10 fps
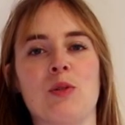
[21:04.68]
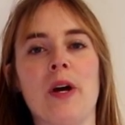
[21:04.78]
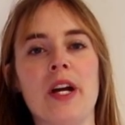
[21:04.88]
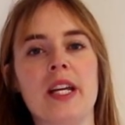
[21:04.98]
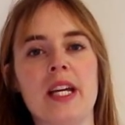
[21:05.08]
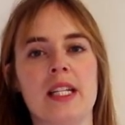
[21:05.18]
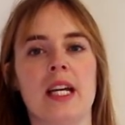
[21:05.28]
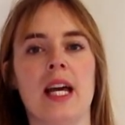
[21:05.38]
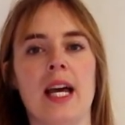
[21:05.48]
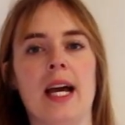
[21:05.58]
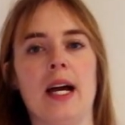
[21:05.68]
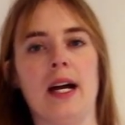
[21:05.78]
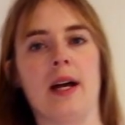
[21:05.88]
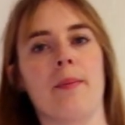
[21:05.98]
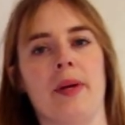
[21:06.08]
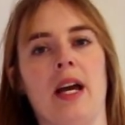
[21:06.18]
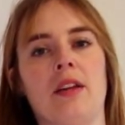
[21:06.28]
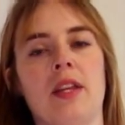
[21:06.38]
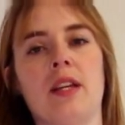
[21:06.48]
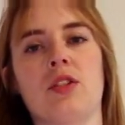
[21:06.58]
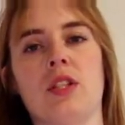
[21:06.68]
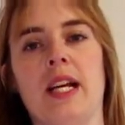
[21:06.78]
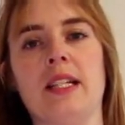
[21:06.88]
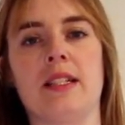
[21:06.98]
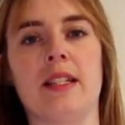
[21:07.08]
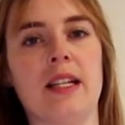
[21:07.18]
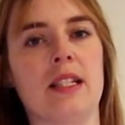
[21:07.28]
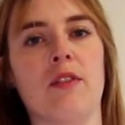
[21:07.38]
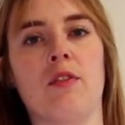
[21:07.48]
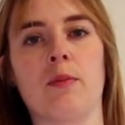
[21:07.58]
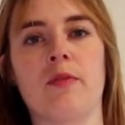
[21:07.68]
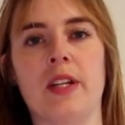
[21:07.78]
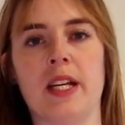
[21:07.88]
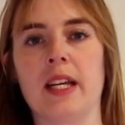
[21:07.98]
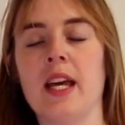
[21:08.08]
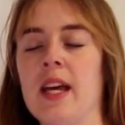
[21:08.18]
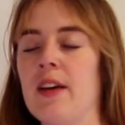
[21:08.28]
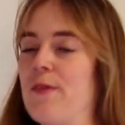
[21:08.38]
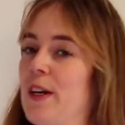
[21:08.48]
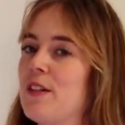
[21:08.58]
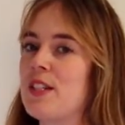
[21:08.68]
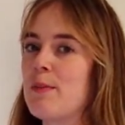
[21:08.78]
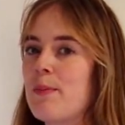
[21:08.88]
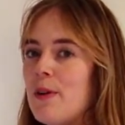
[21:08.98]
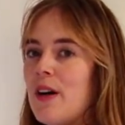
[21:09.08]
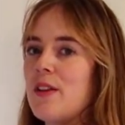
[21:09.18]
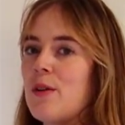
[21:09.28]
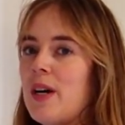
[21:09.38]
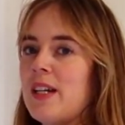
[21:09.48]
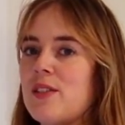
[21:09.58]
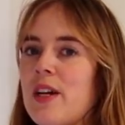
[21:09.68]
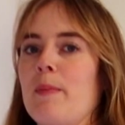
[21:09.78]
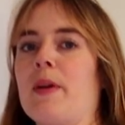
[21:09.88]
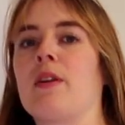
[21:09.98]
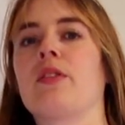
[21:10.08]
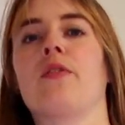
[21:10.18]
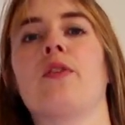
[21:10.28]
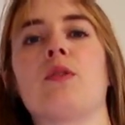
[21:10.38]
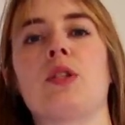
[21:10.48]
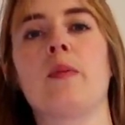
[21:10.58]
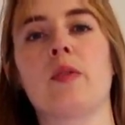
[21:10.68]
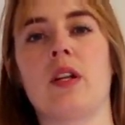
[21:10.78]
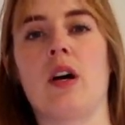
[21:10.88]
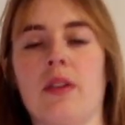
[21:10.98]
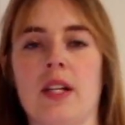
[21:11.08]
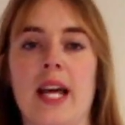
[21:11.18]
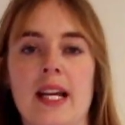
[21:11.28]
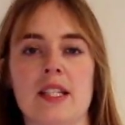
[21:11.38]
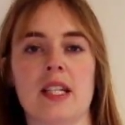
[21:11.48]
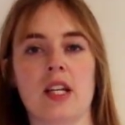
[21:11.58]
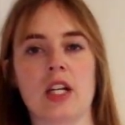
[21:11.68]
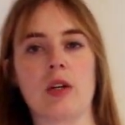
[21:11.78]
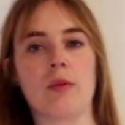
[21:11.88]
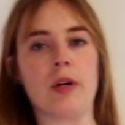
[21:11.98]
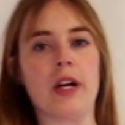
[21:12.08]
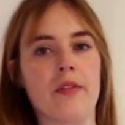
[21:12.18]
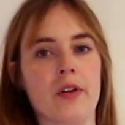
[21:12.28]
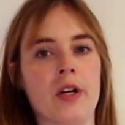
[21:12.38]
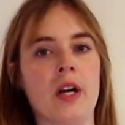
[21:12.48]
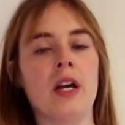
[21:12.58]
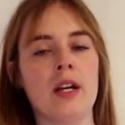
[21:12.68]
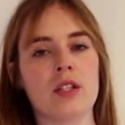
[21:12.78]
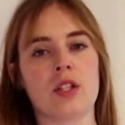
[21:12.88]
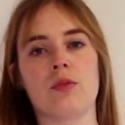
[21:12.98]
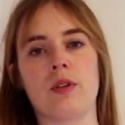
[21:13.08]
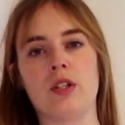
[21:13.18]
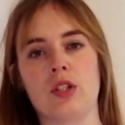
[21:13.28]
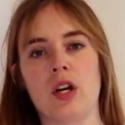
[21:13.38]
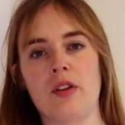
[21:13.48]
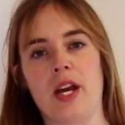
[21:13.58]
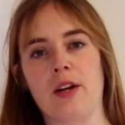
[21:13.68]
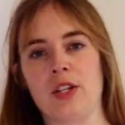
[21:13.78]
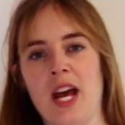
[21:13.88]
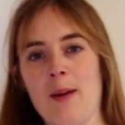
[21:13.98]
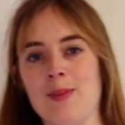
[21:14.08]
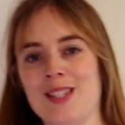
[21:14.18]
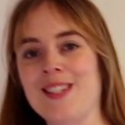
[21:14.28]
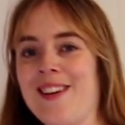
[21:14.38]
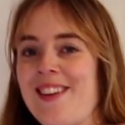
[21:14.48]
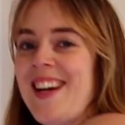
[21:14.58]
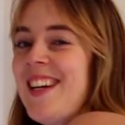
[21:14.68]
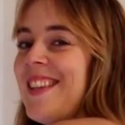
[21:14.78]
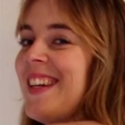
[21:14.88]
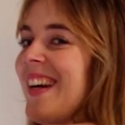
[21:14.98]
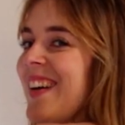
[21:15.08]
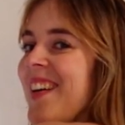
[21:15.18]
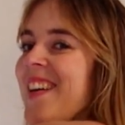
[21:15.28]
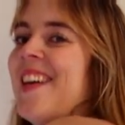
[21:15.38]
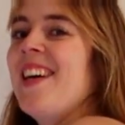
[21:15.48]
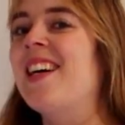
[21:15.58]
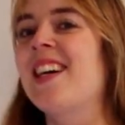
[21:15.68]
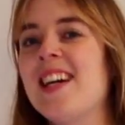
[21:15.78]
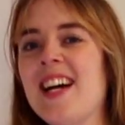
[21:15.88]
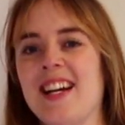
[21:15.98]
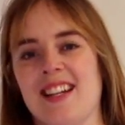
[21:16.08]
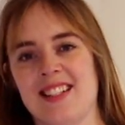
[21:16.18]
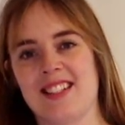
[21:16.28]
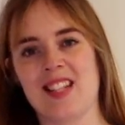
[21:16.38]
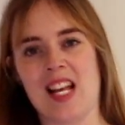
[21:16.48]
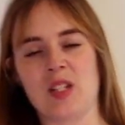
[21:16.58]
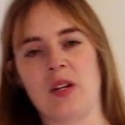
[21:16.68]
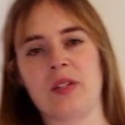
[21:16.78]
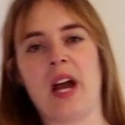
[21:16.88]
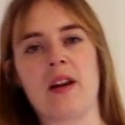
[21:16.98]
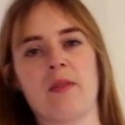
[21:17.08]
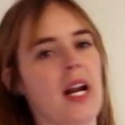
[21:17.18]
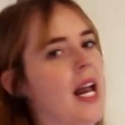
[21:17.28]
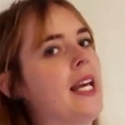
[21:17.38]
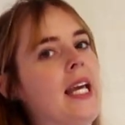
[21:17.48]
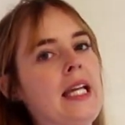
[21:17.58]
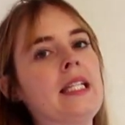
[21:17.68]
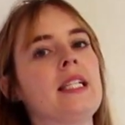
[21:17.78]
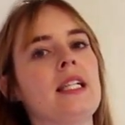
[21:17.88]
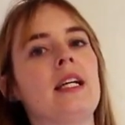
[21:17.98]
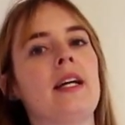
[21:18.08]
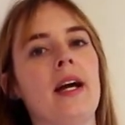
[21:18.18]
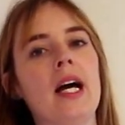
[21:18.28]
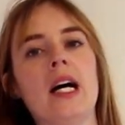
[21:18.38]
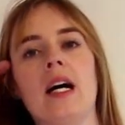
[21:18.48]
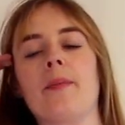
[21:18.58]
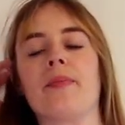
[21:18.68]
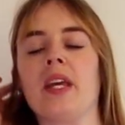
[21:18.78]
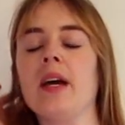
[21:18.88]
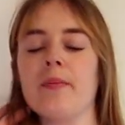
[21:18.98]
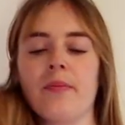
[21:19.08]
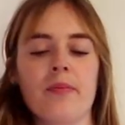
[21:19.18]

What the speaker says: wearing it. But yeah, I think it's just like nicely form-fitting. Very simple otherwise, right? Because you have no seams along the legs here or whatever. So it's really just all the action happens here and there. And that's also kind of where I like it. Yeah.